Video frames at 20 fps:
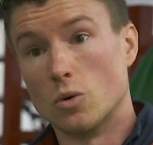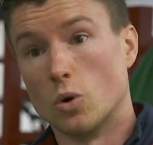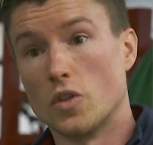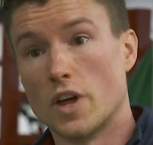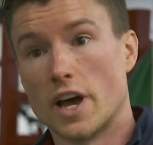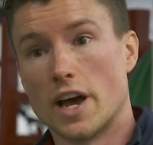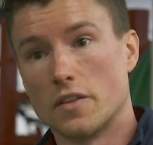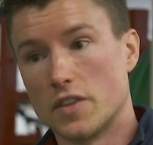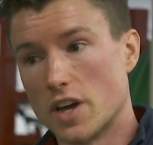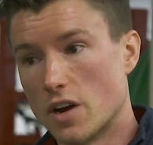or
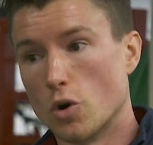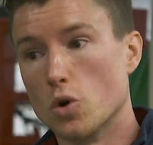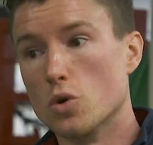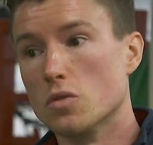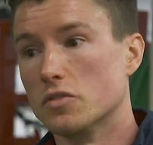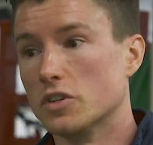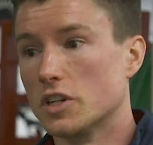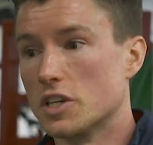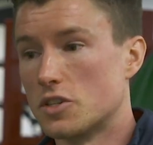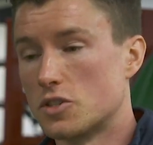they're, they're
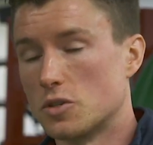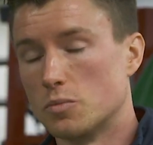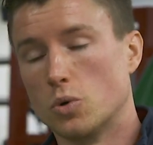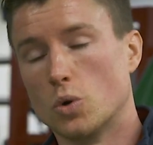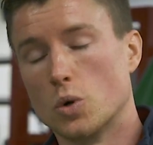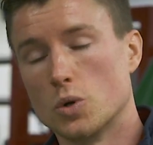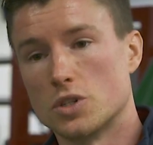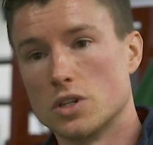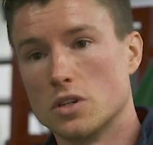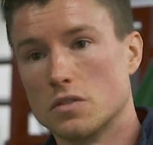overly
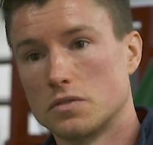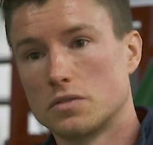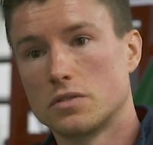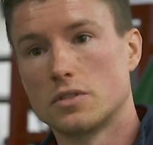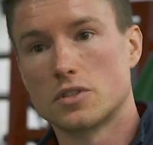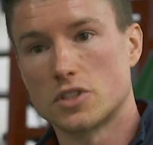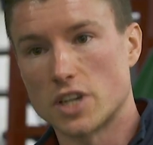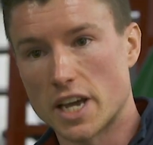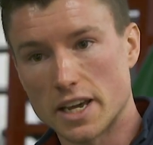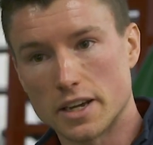supportive,
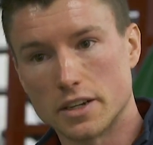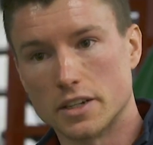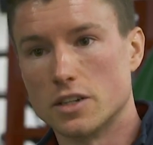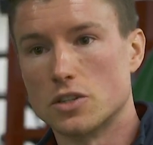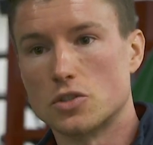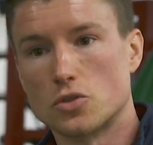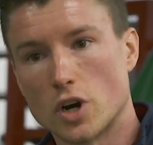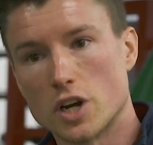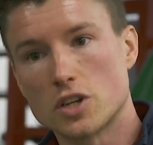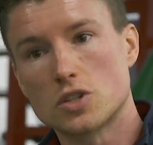take an
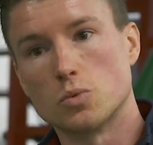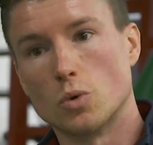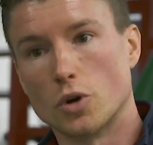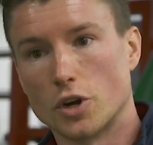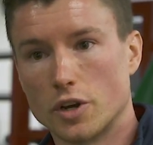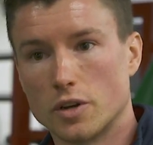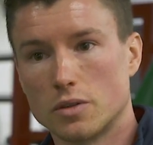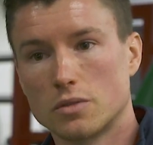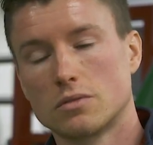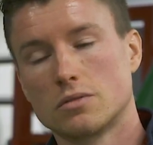interest,
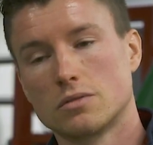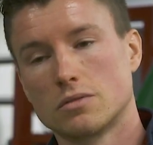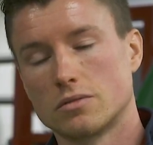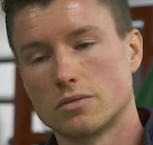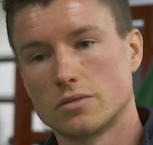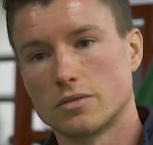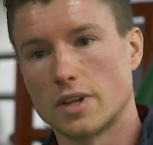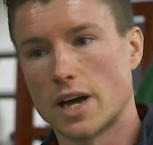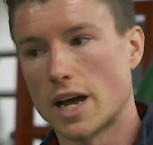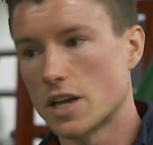want to
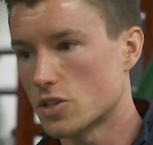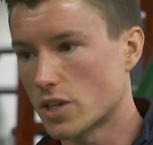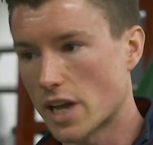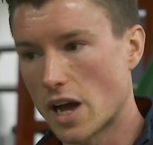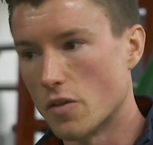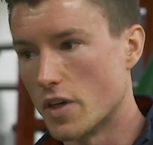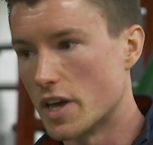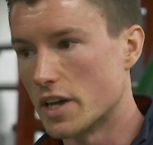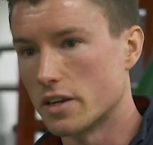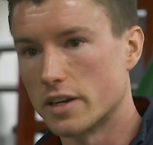ask
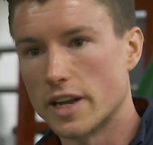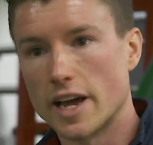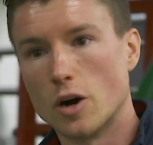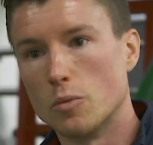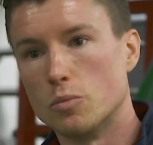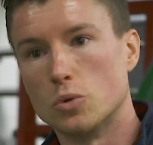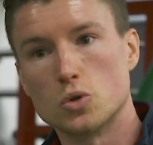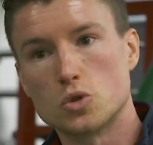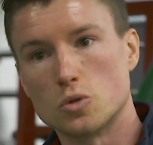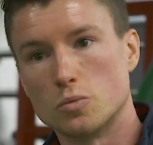how they can
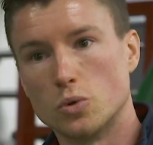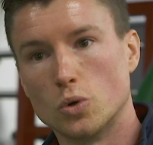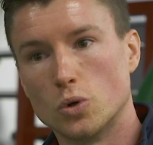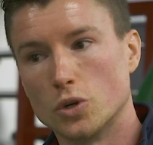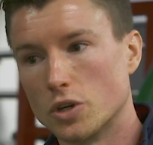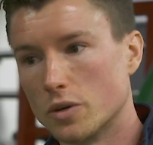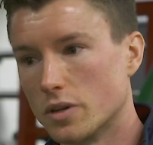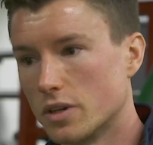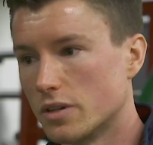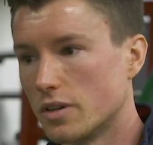help or
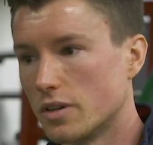support you in,